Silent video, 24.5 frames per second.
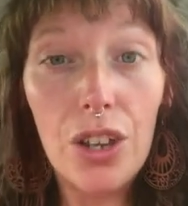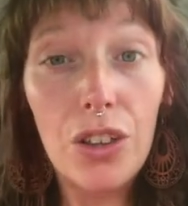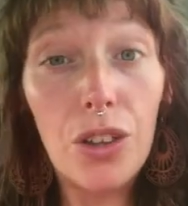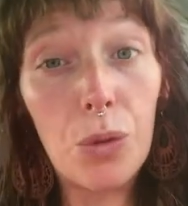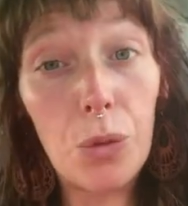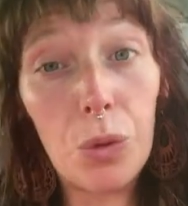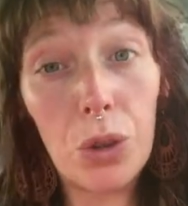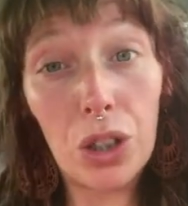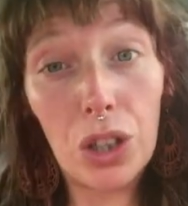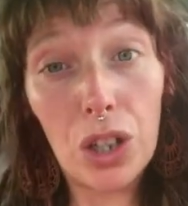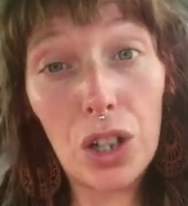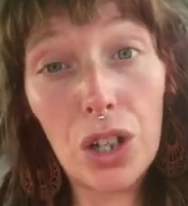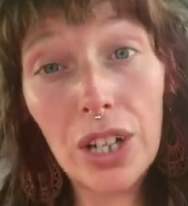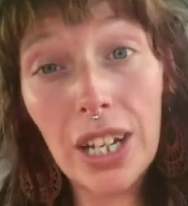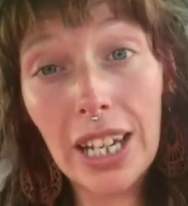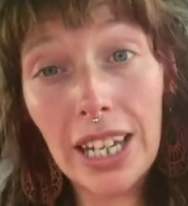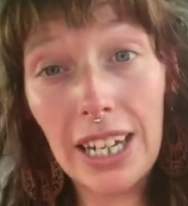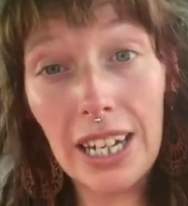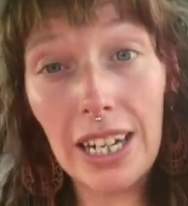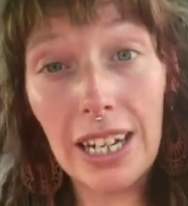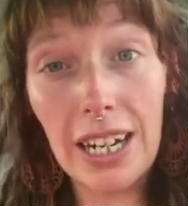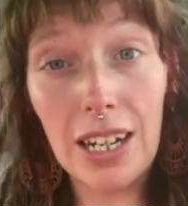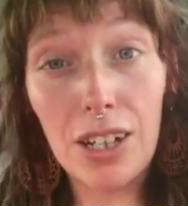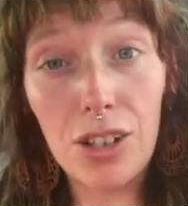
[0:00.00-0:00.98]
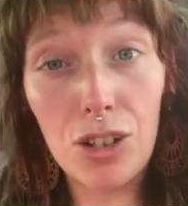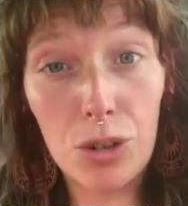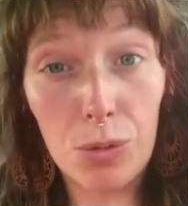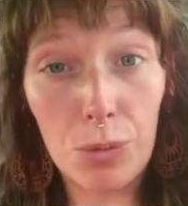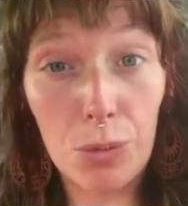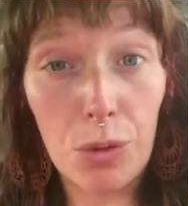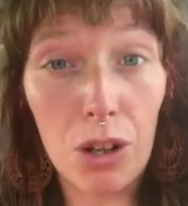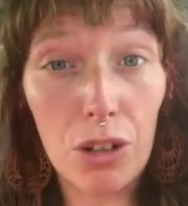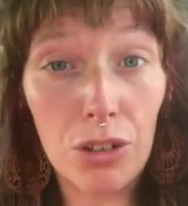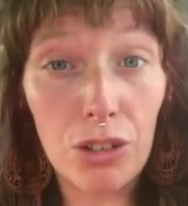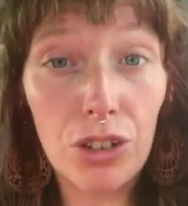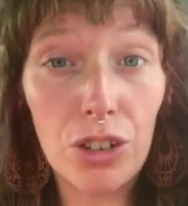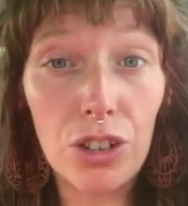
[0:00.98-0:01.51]
that were lurking in our
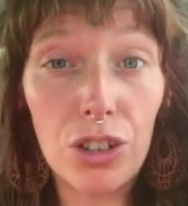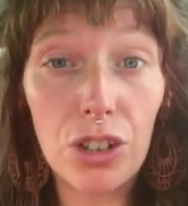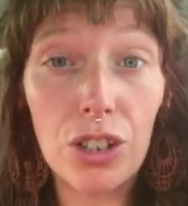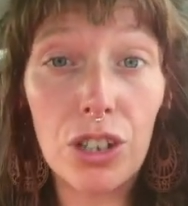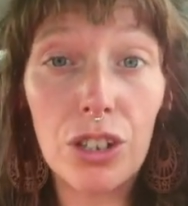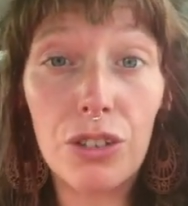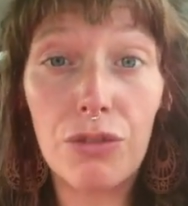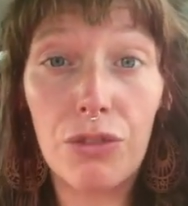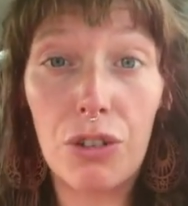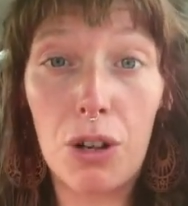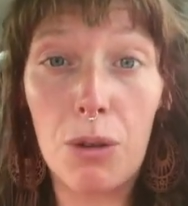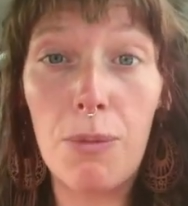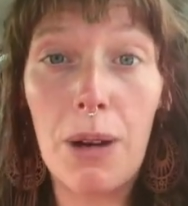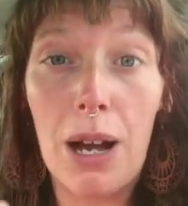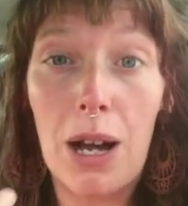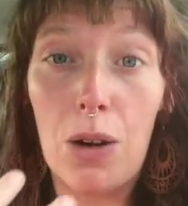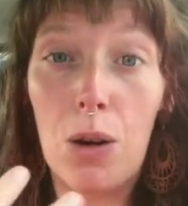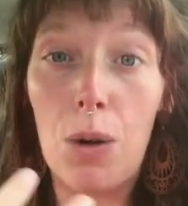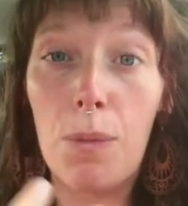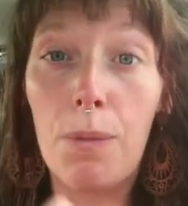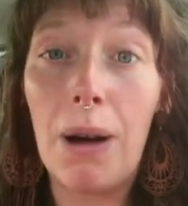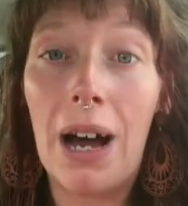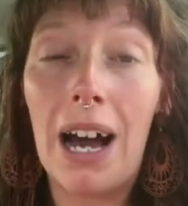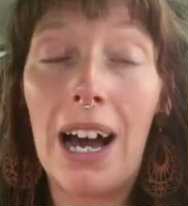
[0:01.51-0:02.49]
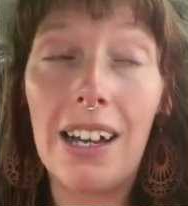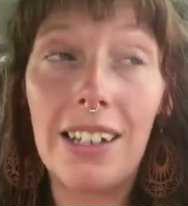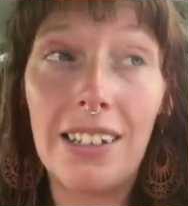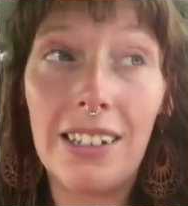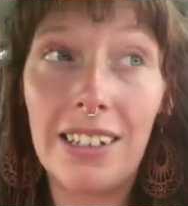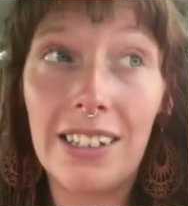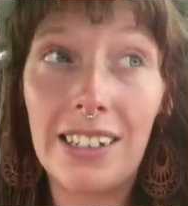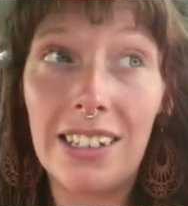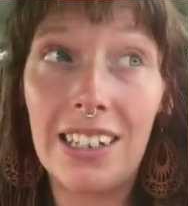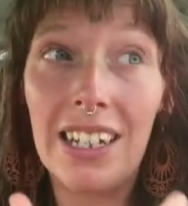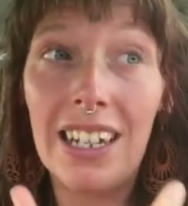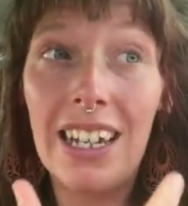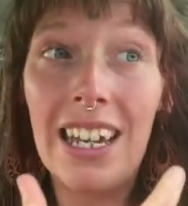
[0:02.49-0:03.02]
subconscious from our
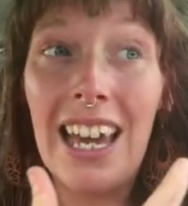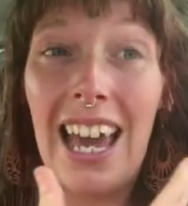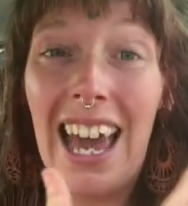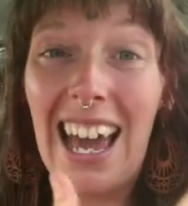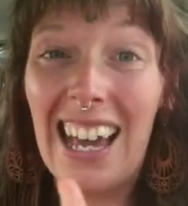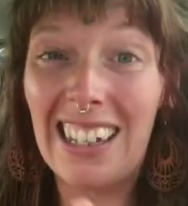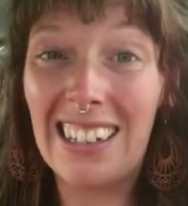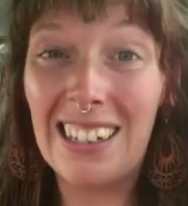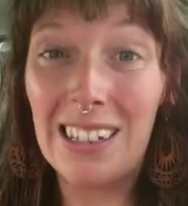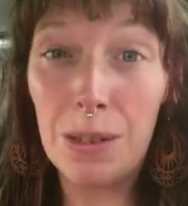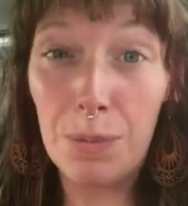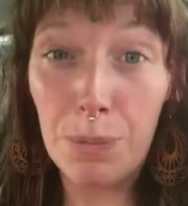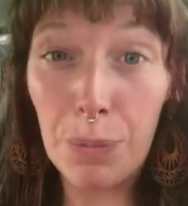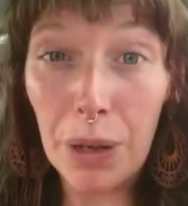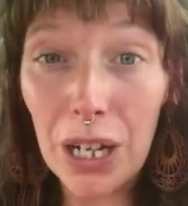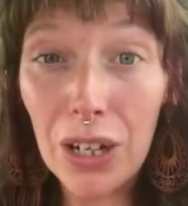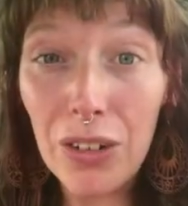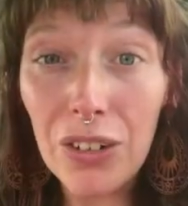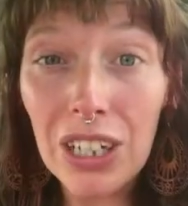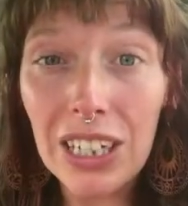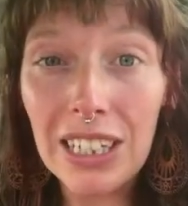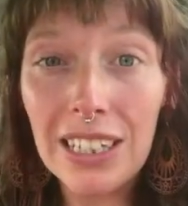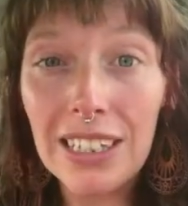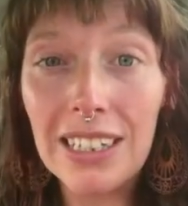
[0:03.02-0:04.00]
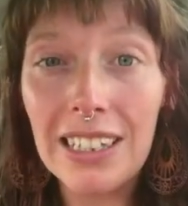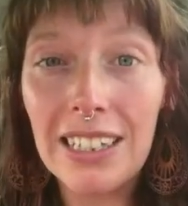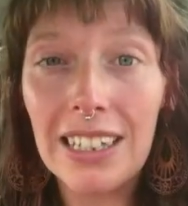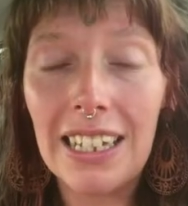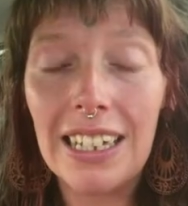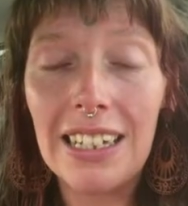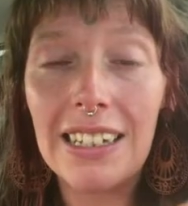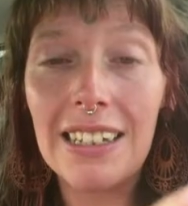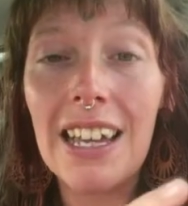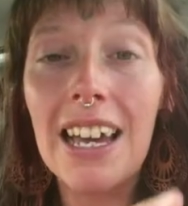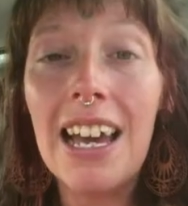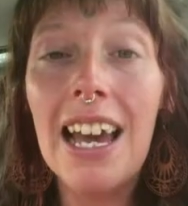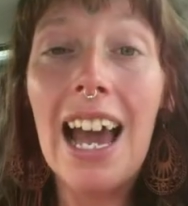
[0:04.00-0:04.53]
past
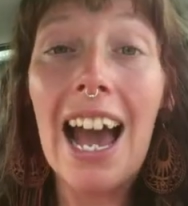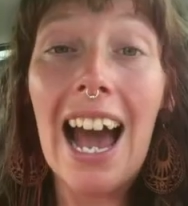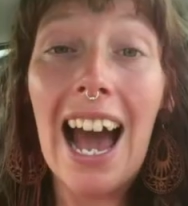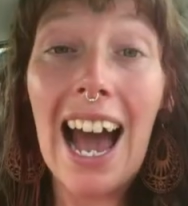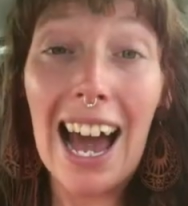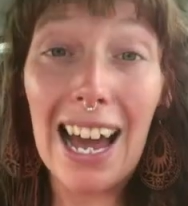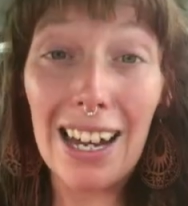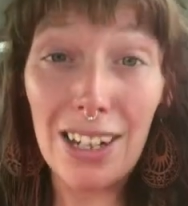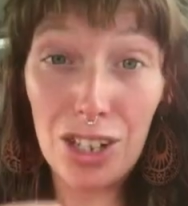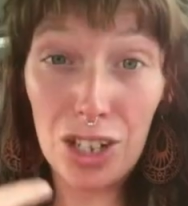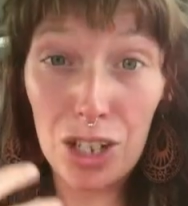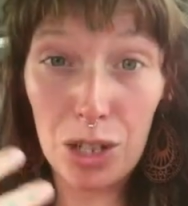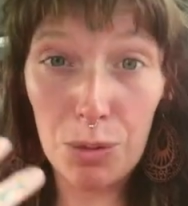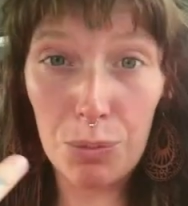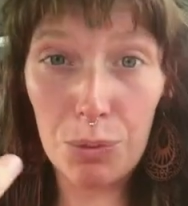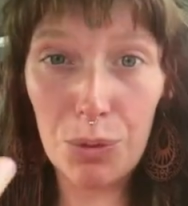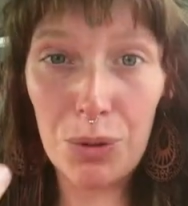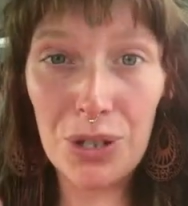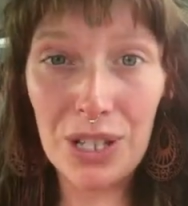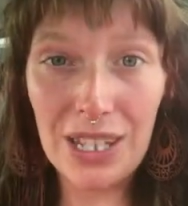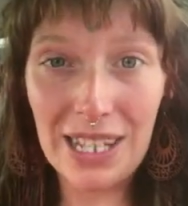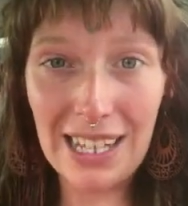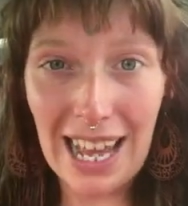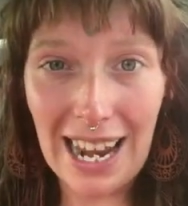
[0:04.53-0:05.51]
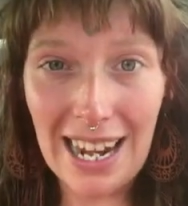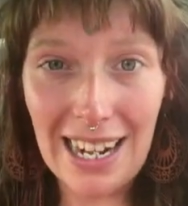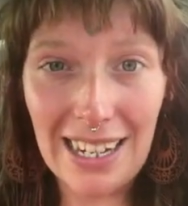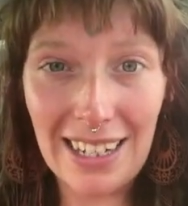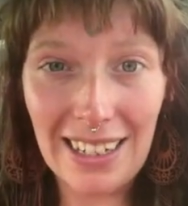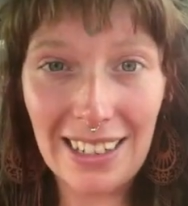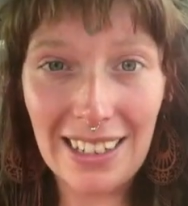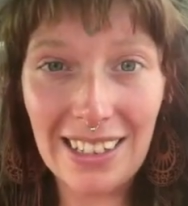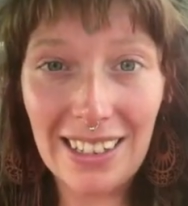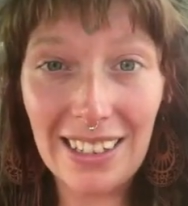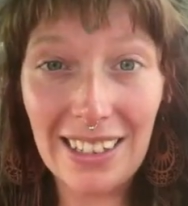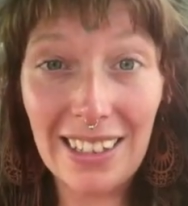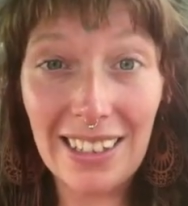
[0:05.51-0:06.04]
experiences, had to
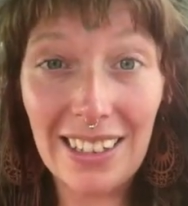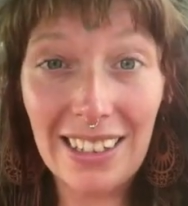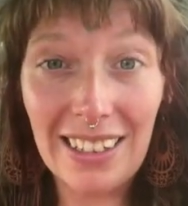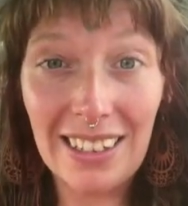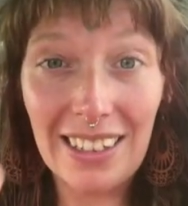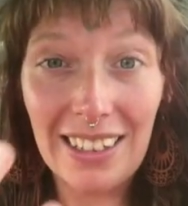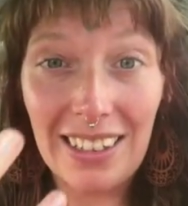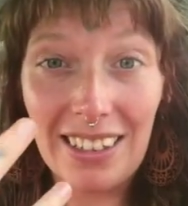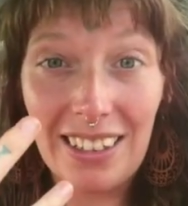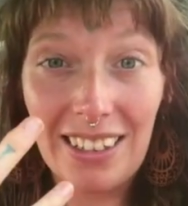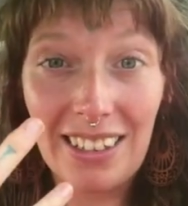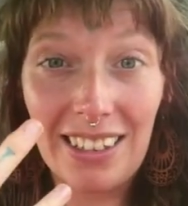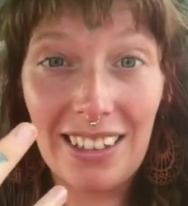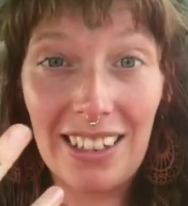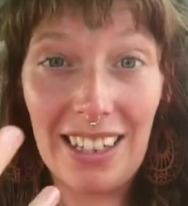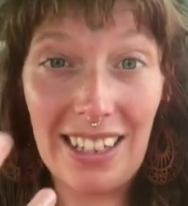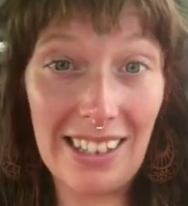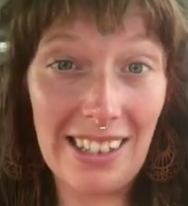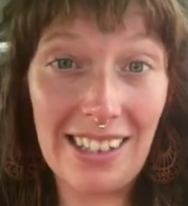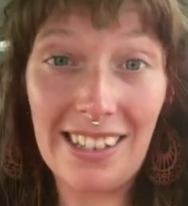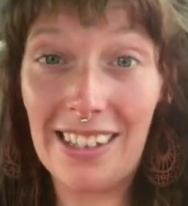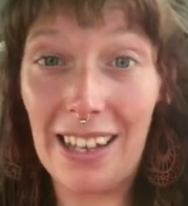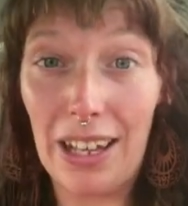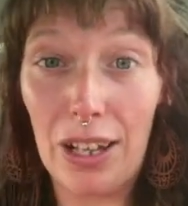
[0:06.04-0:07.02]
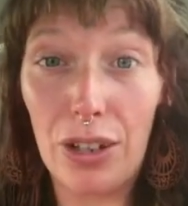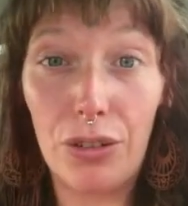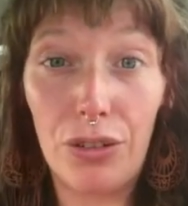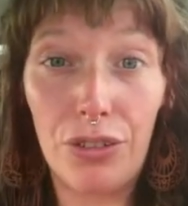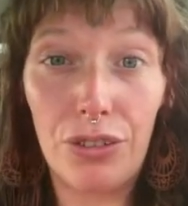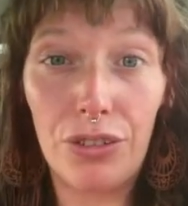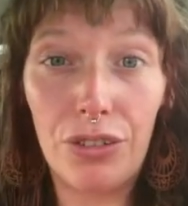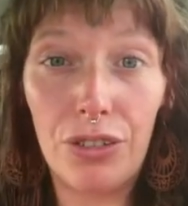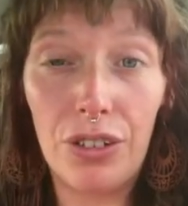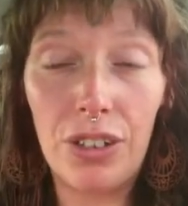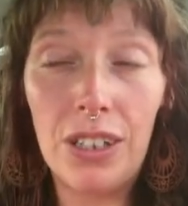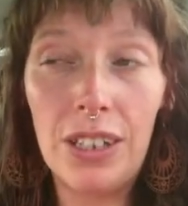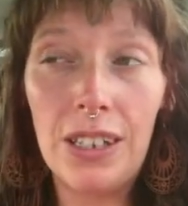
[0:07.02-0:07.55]
present
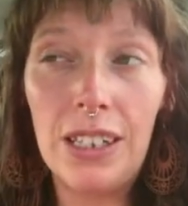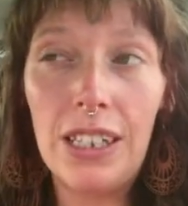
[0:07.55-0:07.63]
itself.